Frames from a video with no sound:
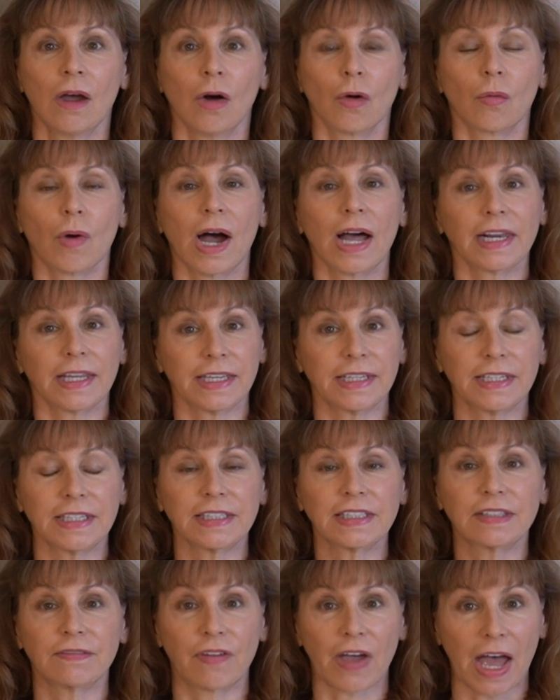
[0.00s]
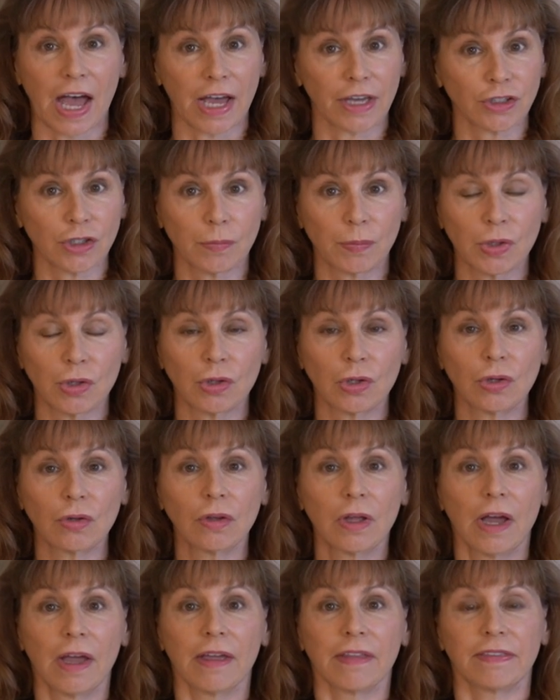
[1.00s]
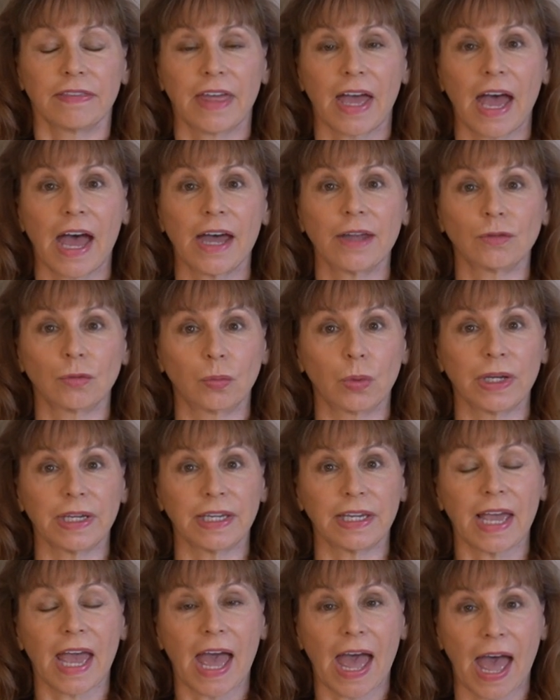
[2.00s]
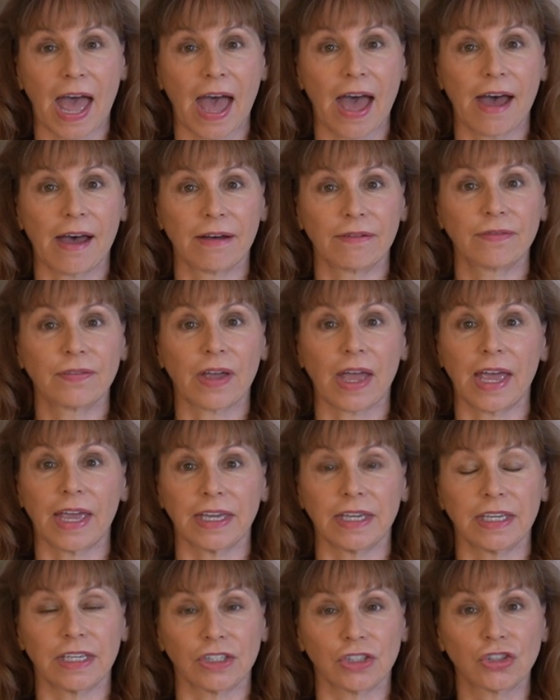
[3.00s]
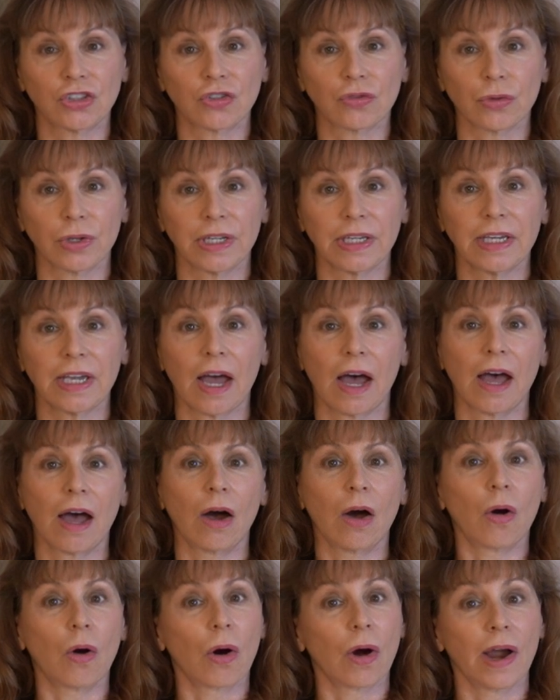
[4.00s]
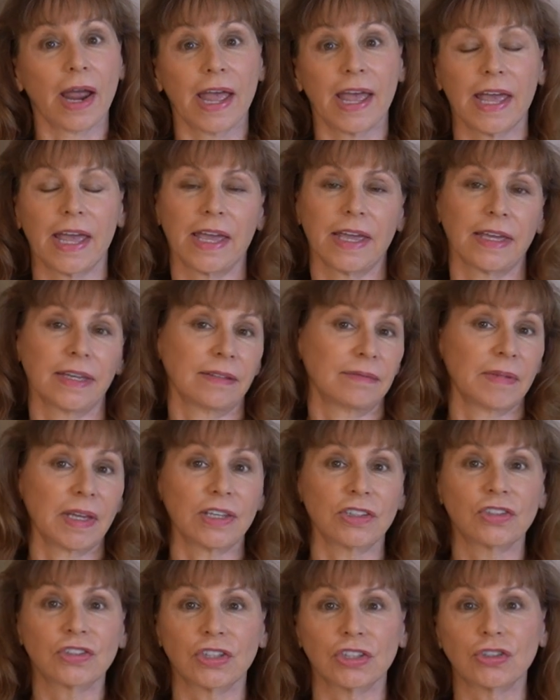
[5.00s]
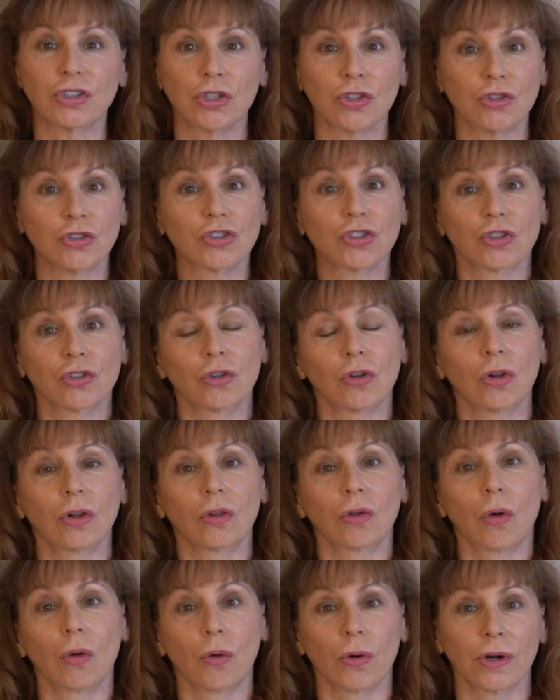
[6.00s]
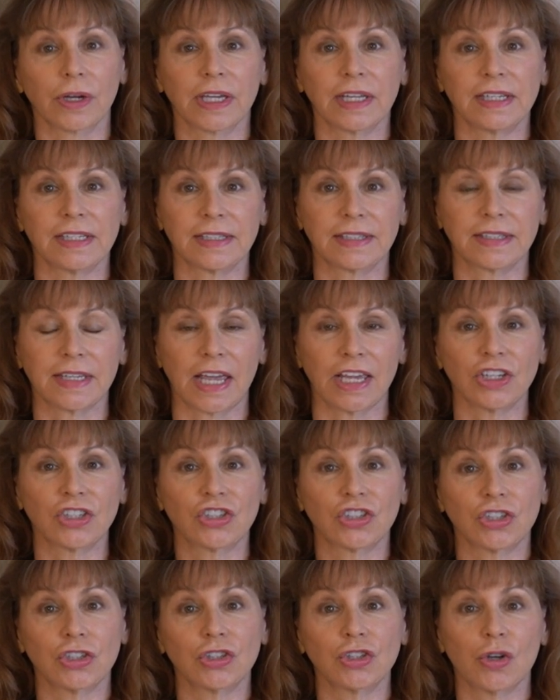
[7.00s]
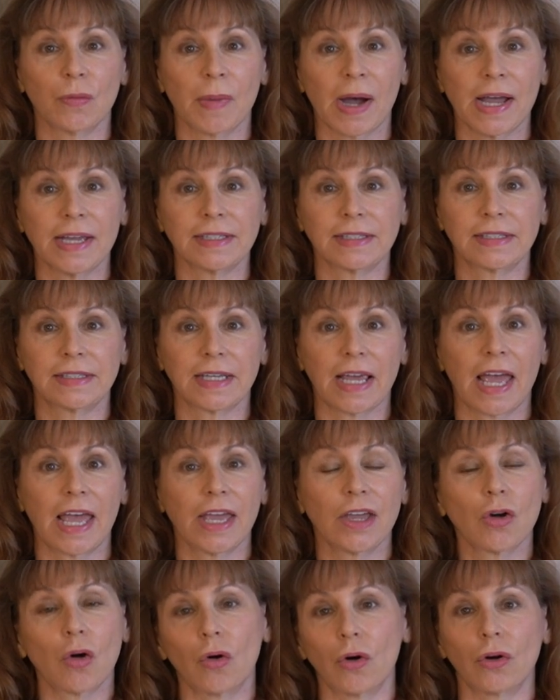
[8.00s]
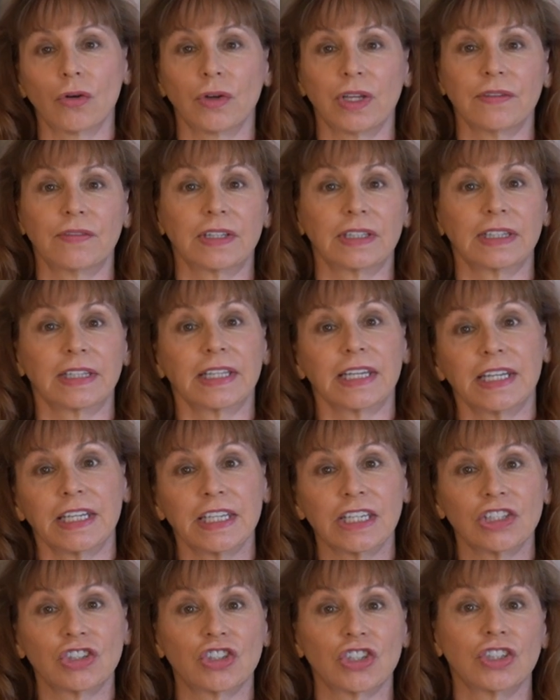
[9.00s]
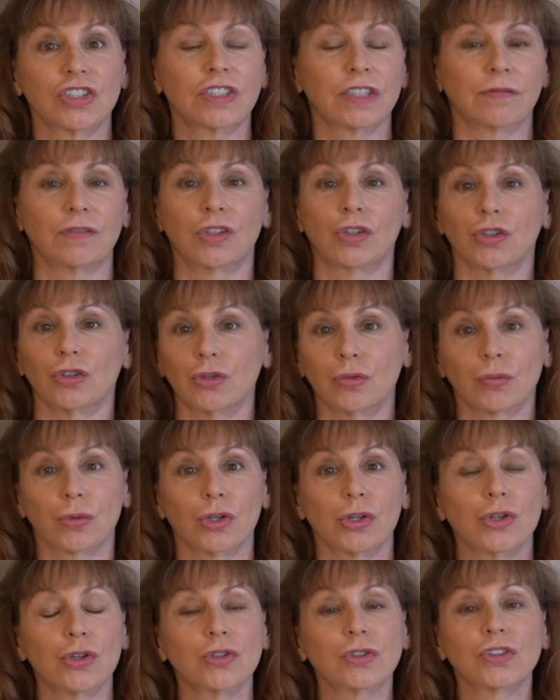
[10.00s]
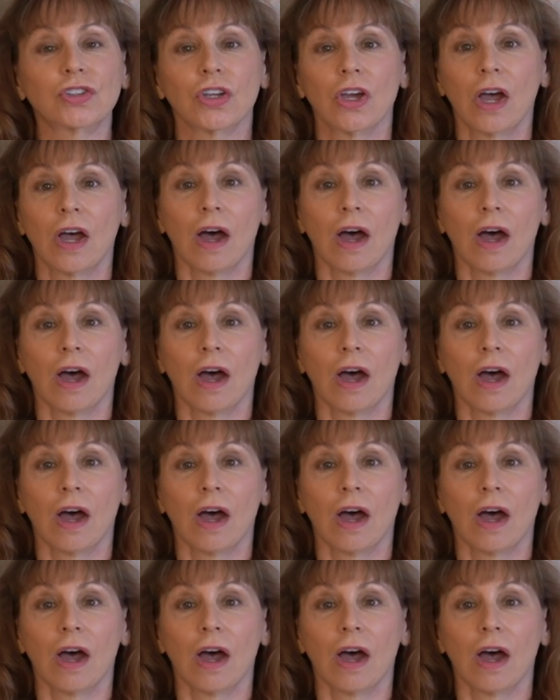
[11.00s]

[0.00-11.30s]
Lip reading: While it is valuable that we have a history or a institutional organization, you might say, or even lineages of gurus,